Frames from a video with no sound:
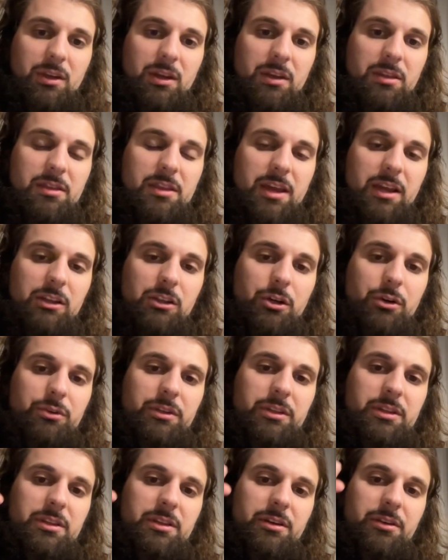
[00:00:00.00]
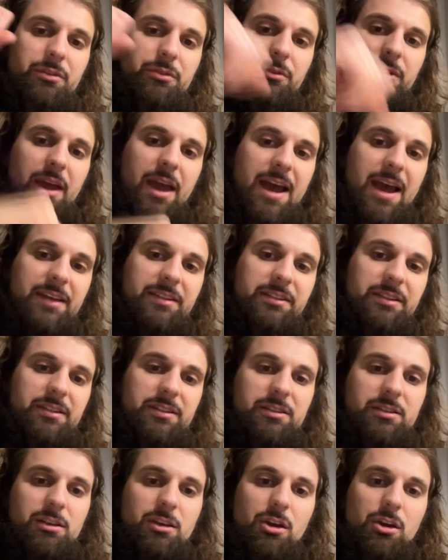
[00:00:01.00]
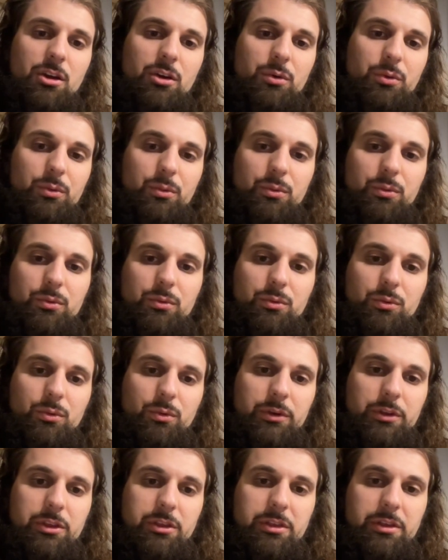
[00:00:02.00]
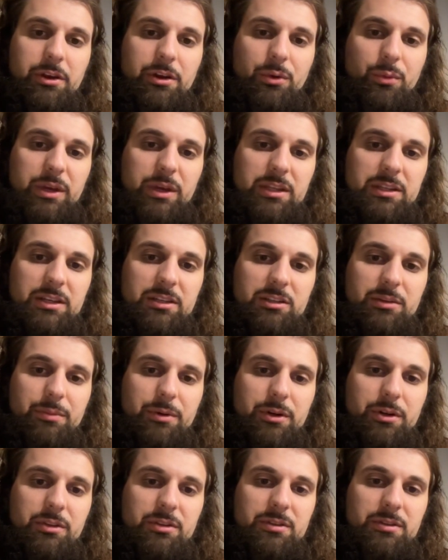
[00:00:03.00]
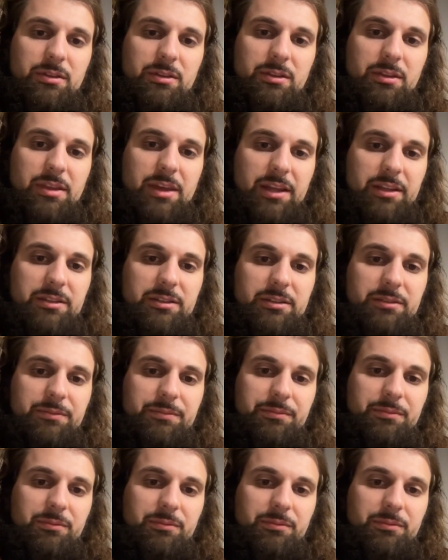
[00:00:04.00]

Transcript: And they loaded their asses with their wheat and departed thence.